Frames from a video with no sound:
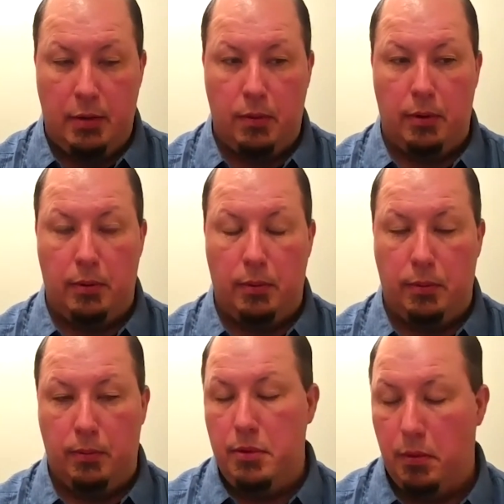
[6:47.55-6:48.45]
where
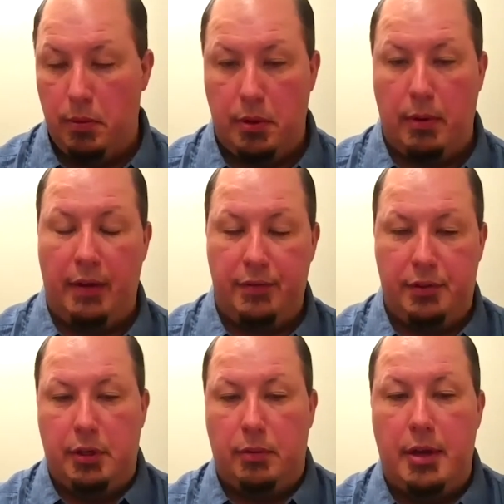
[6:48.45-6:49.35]
we don't have
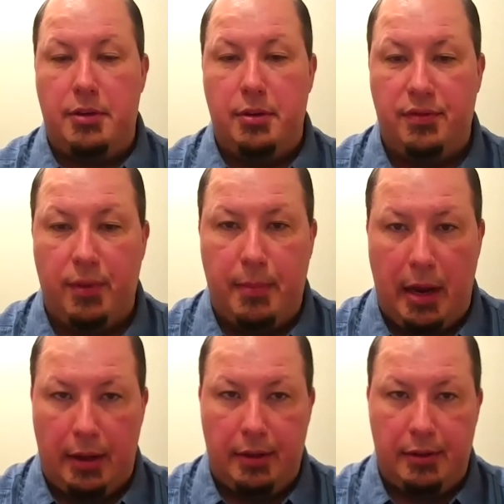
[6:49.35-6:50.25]
generations from
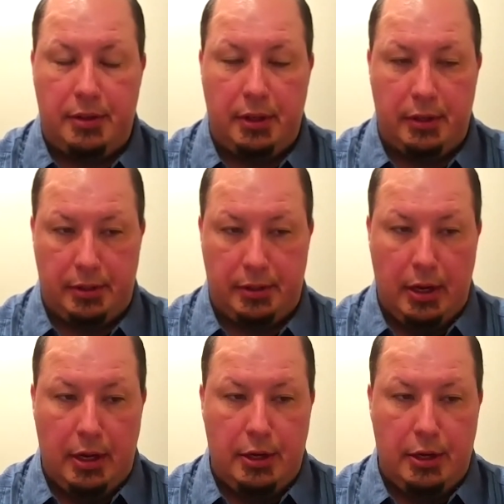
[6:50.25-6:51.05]
now that's just